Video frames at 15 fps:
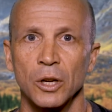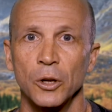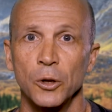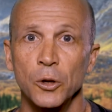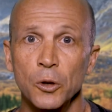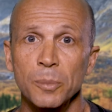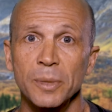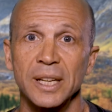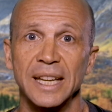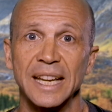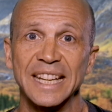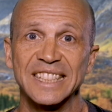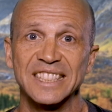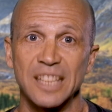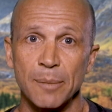Human
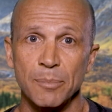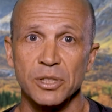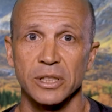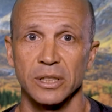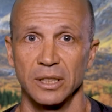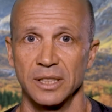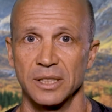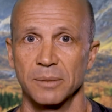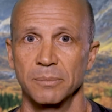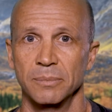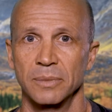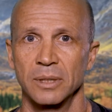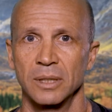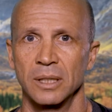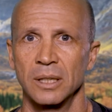
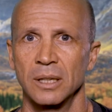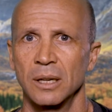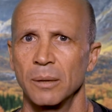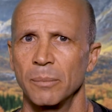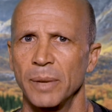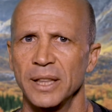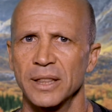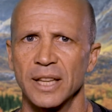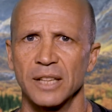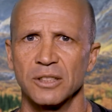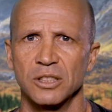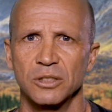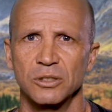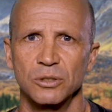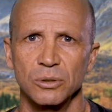exemptionalism meant that
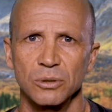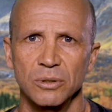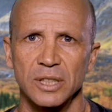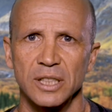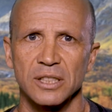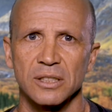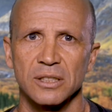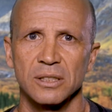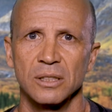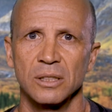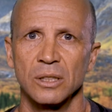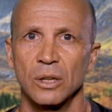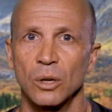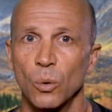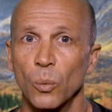to do this,
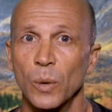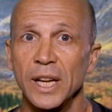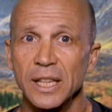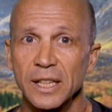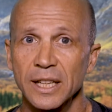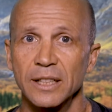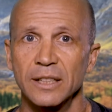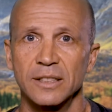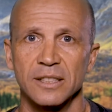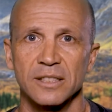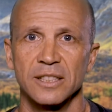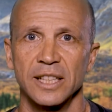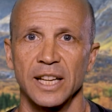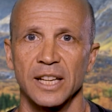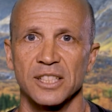we needed to
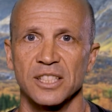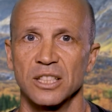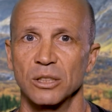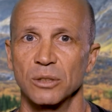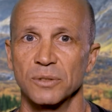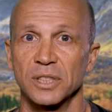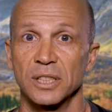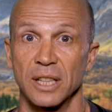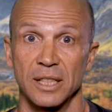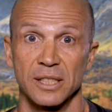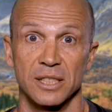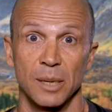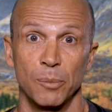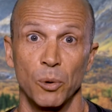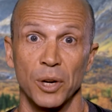see ourselves as
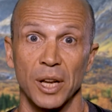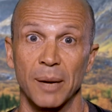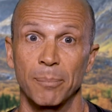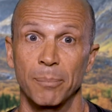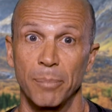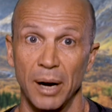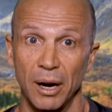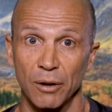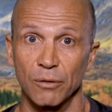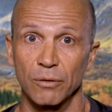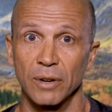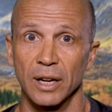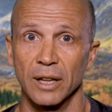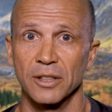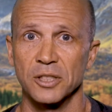somewhat above
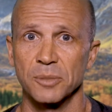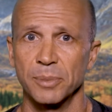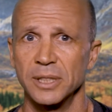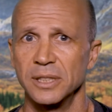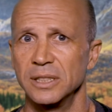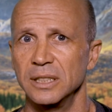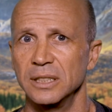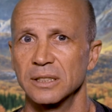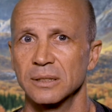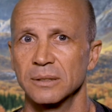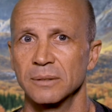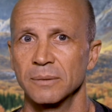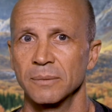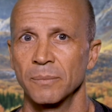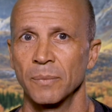other species.
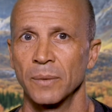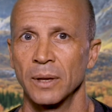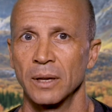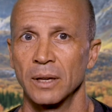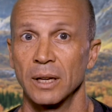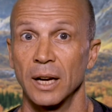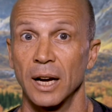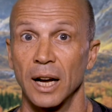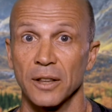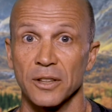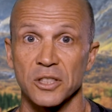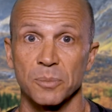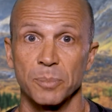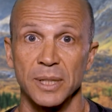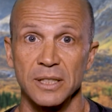Other
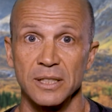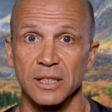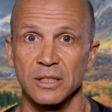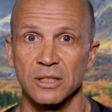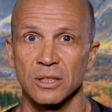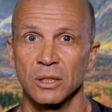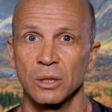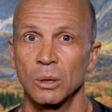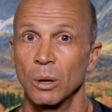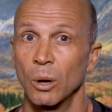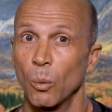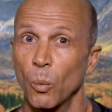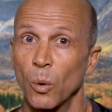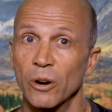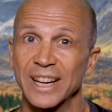species
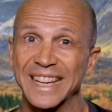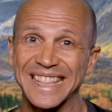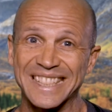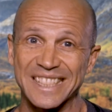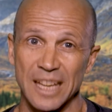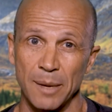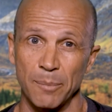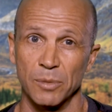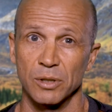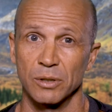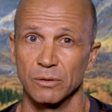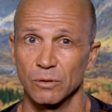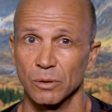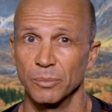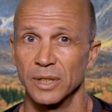were exempt
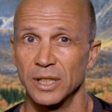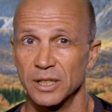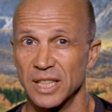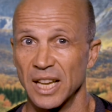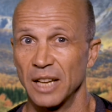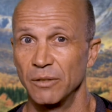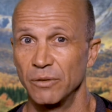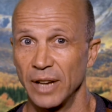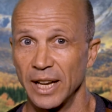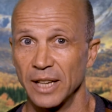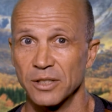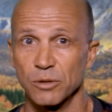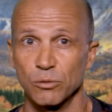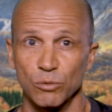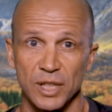from these
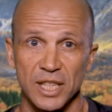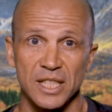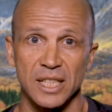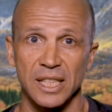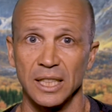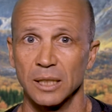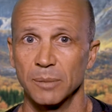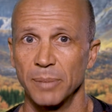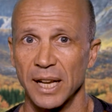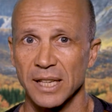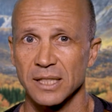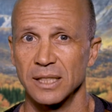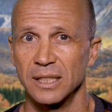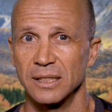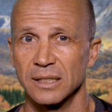advanced reasoning
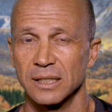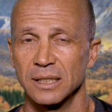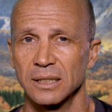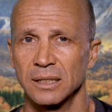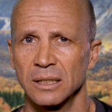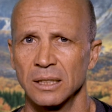capacities.